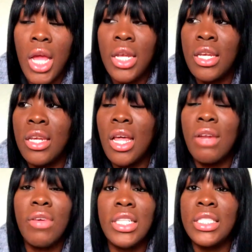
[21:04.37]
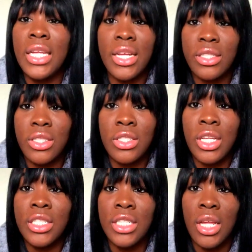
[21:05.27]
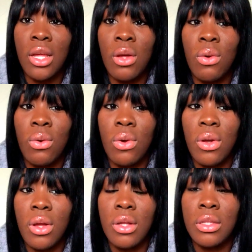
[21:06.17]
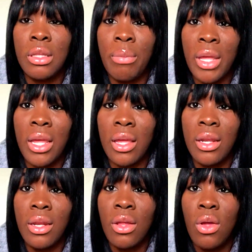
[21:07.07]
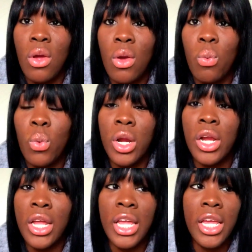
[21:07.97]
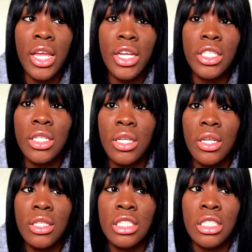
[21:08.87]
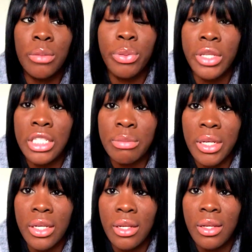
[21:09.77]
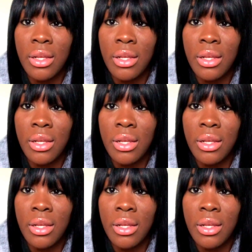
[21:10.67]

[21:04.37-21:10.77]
None of us dancers can tell the man where he should put his money.